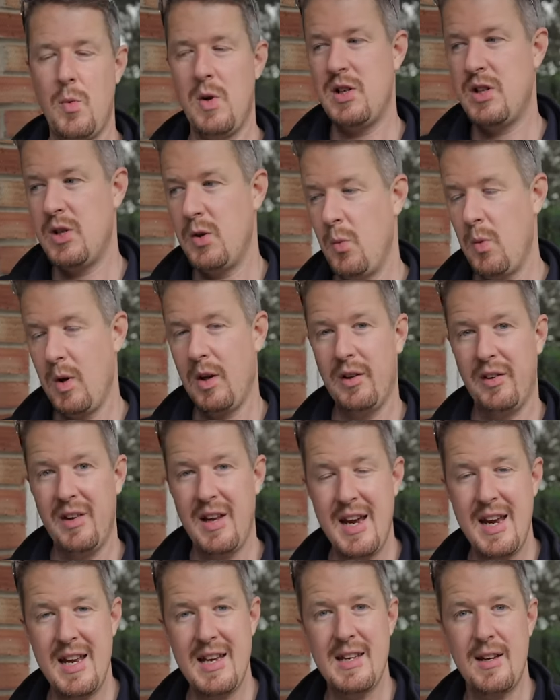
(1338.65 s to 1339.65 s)
which you will
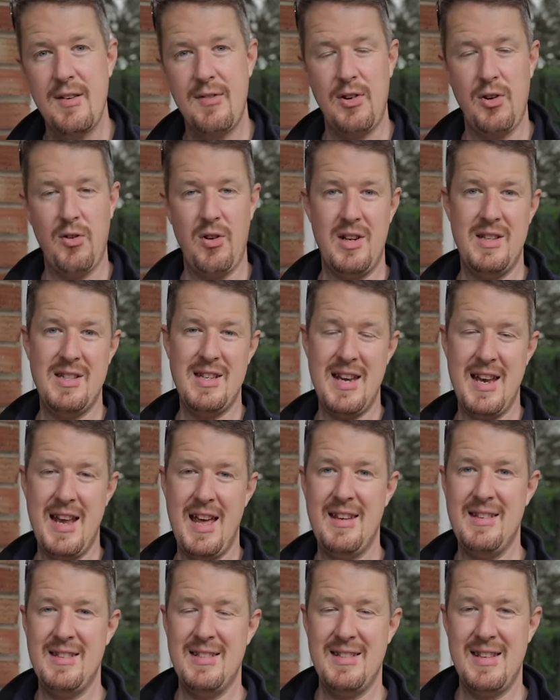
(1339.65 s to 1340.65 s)
need if you're on a
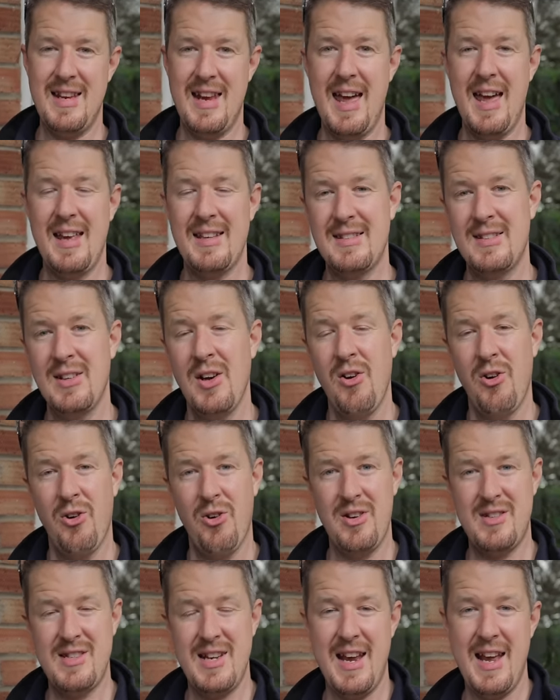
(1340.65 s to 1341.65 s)
TNCS
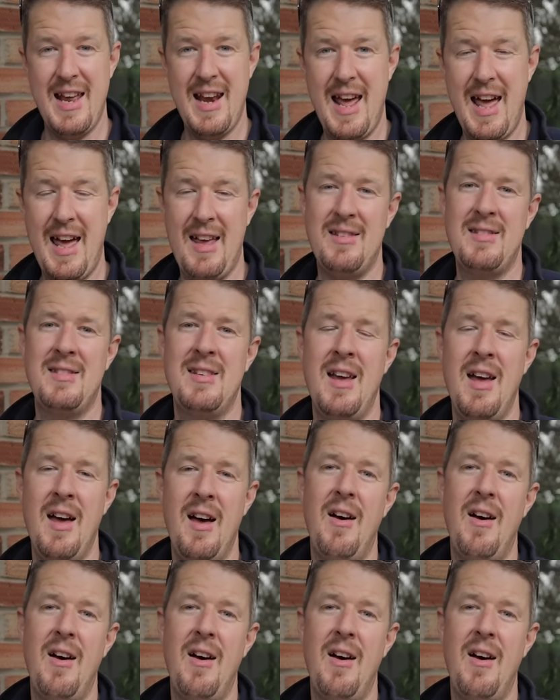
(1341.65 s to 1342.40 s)
or a TNS